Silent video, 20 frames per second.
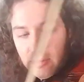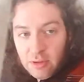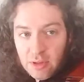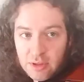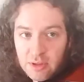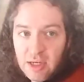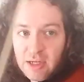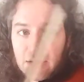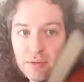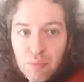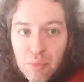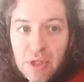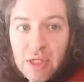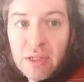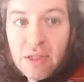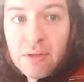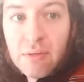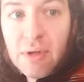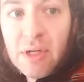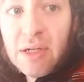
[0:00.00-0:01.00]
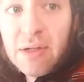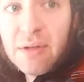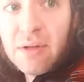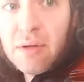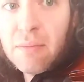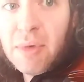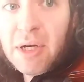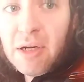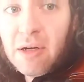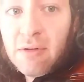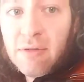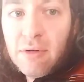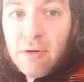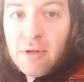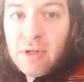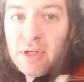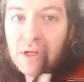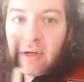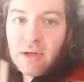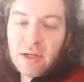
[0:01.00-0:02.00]
Try to play this right into the microphone
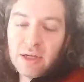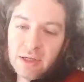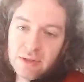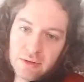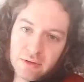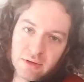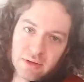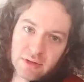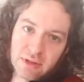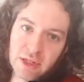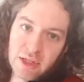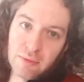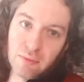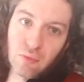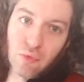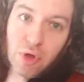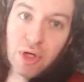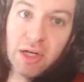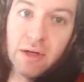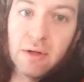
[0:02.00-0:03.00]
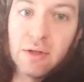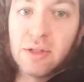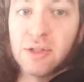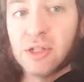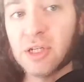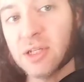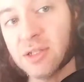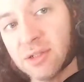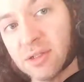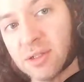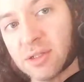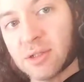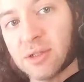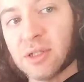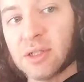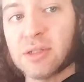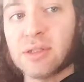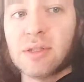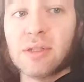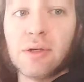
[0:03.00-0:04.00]
here, and I'll do the same when I change the
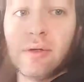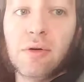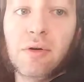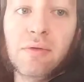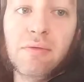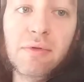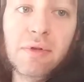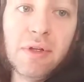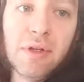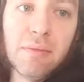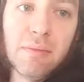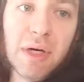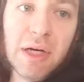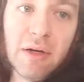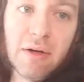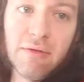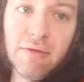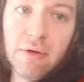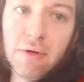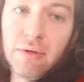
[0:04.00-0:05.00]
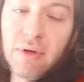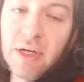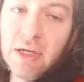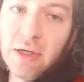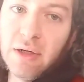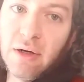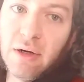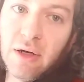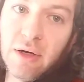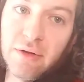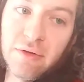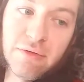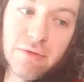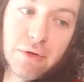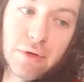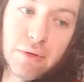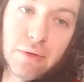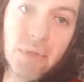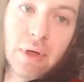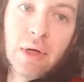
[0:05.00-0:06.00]
strings, so hopefully the microphone right here on the
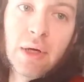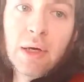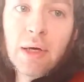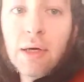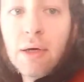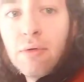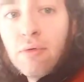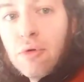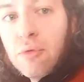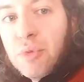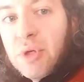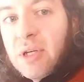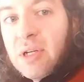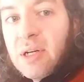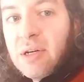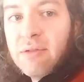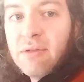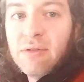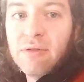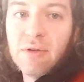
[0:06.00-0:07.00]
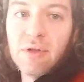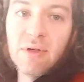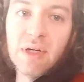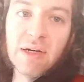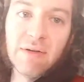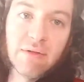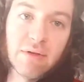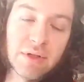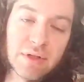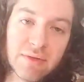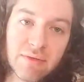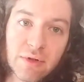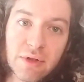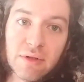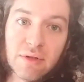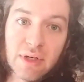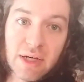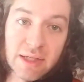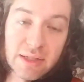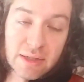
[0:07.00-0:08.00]
phone will be enough of a reference for
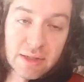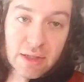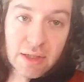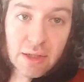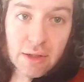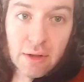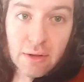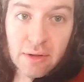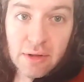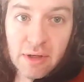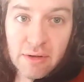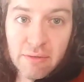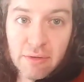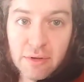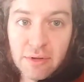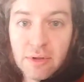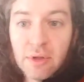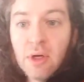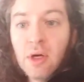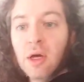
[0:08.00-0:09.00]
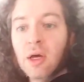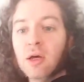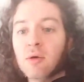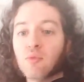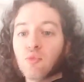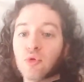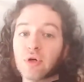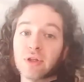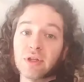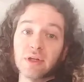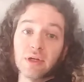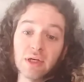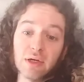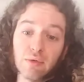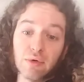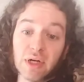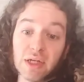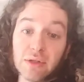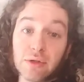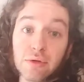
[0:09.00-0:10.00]
you guys to hear the difference when the
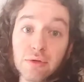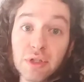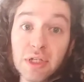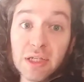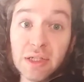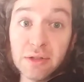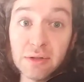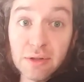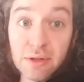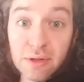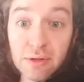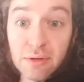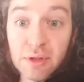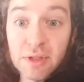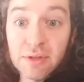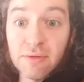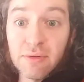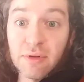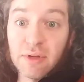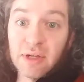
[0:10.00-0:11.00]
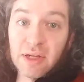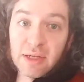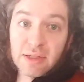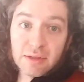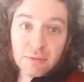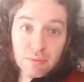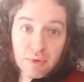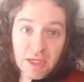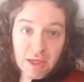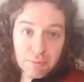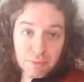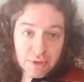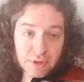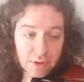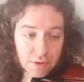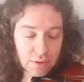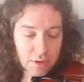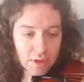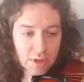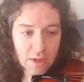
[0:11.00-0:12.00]
when I do change the strings for the next
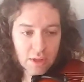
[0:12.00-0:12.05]
episode.